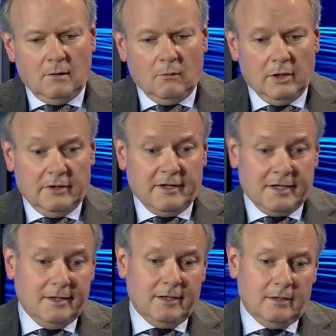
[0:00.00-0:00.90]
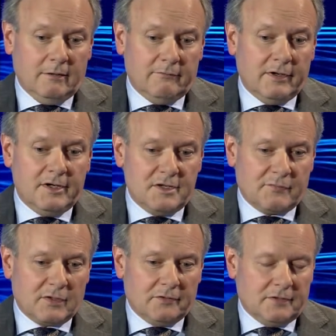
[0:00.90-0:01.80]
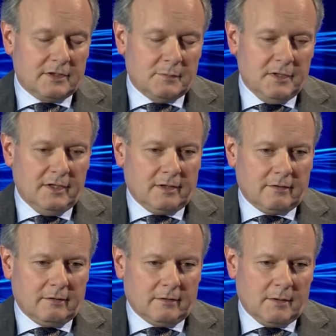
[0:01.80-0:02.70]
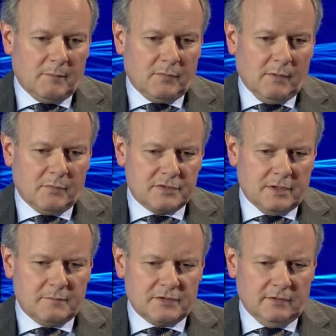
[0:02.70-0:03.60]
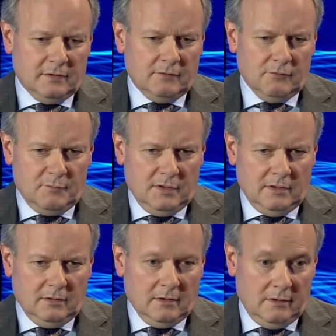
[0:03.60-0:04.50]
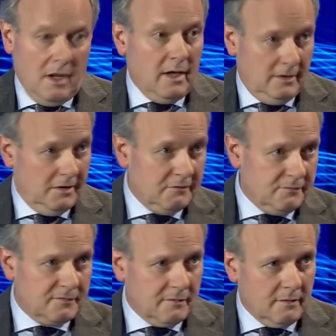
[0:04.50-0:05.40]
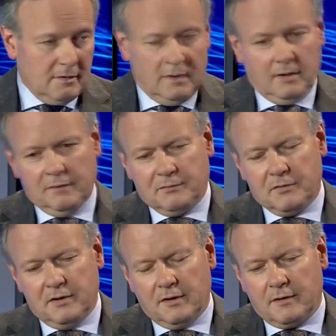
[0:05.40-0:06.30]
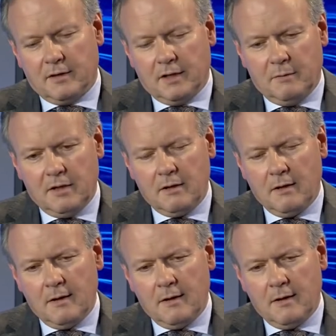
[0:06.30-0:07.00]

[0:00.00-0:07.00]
Well, again, a very difficult thing to predict, a presumption that it would be a negative for the economy.